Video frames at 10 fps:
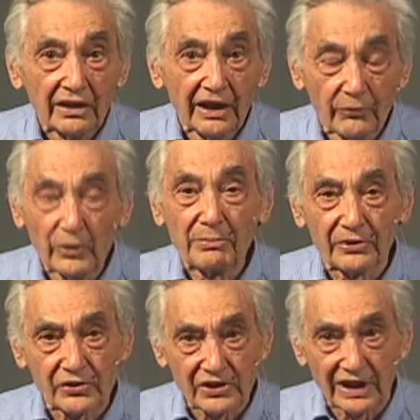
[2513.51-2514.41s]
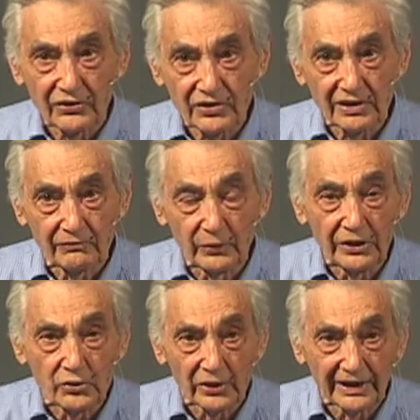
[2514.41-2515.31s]
if we persist, if
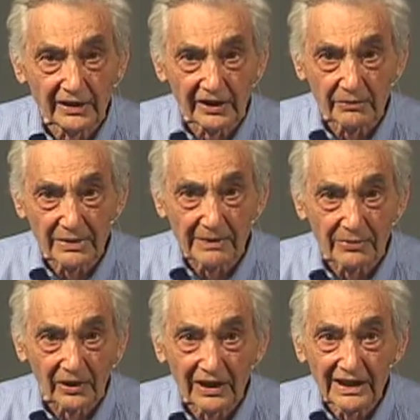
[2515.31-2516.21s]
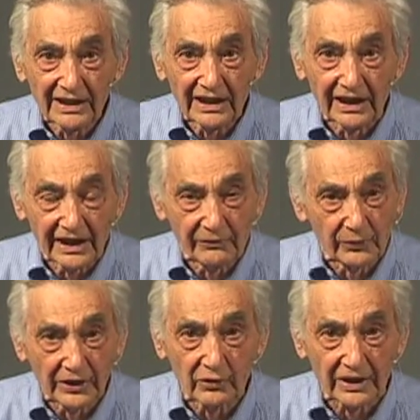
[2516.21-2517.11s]
we join other people, uh, if
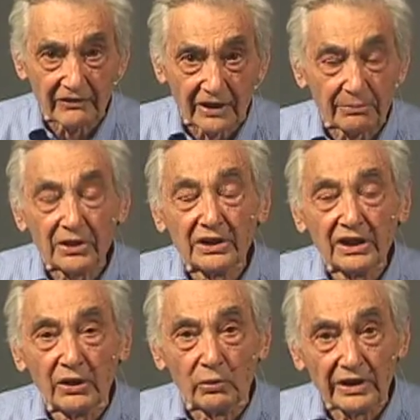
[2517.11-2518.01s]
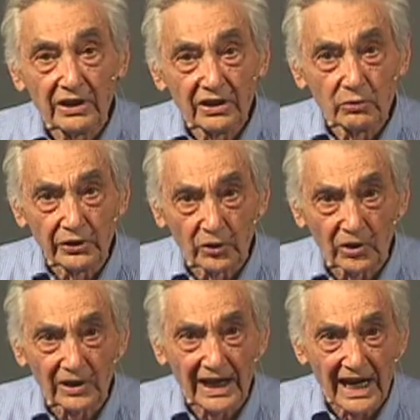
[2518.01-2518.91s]
we don't give up. Uh, we, we
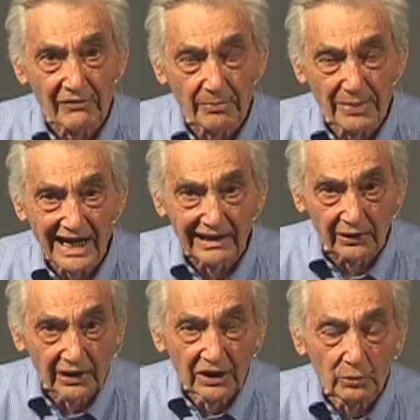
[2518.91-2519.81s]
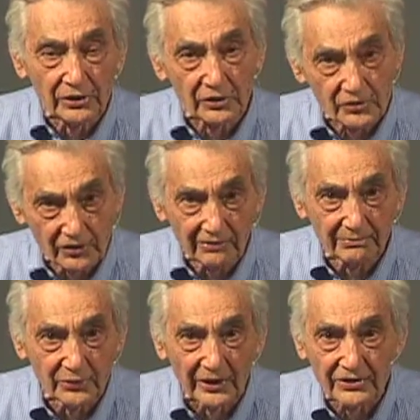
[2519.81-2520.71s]
all have a power which at certain
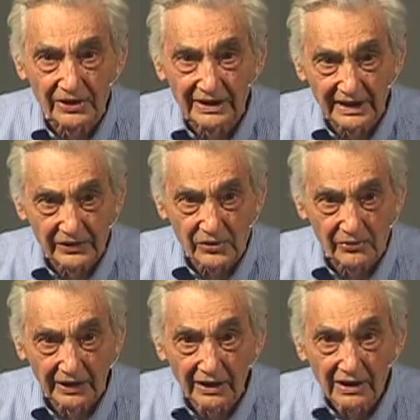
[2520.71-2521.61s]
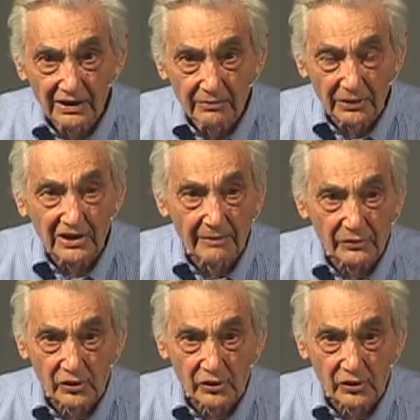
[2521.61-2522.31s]
points in history becomes